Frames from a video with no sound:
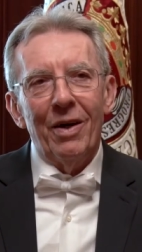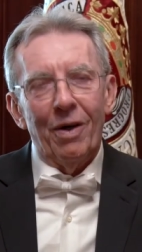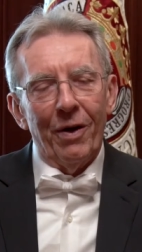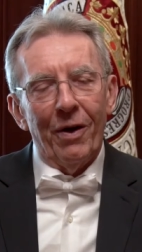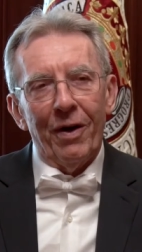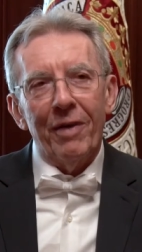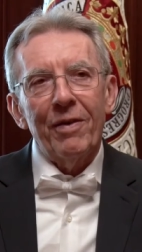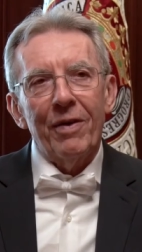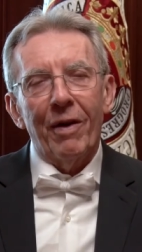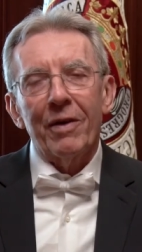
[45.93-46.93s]

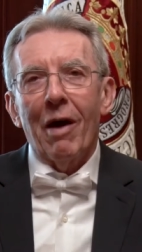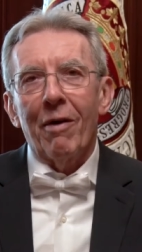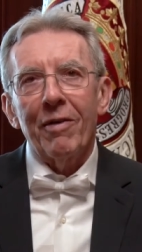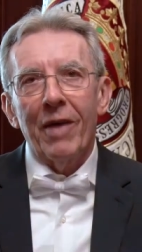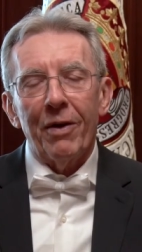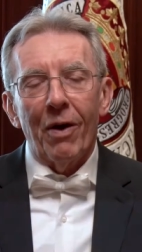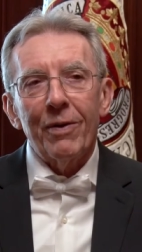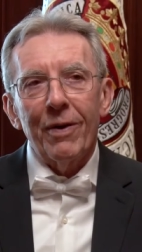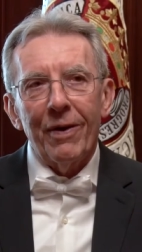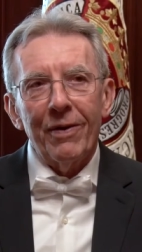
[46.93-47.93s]
honoris causa
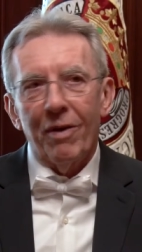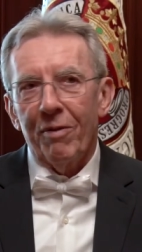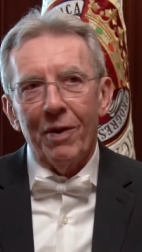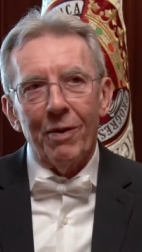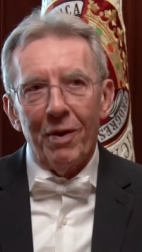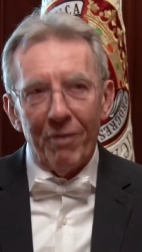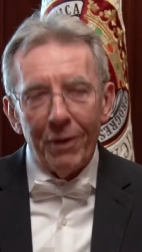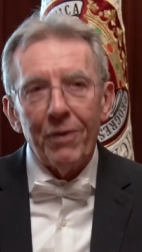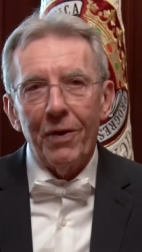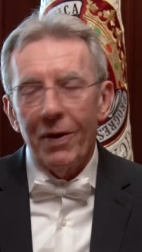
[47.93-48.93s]
doctors of the
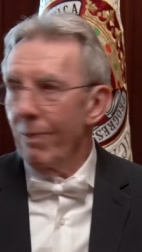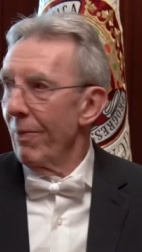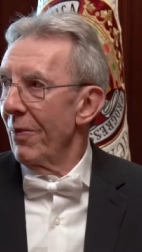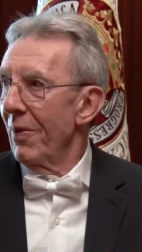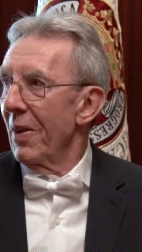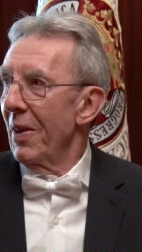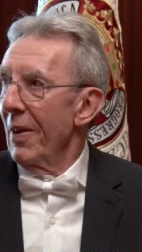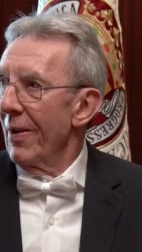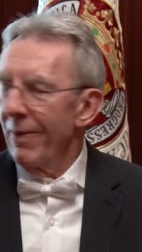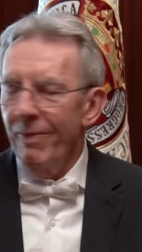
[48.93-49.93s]
university
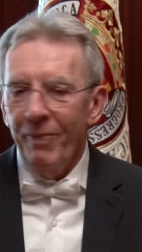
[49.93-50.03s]
here.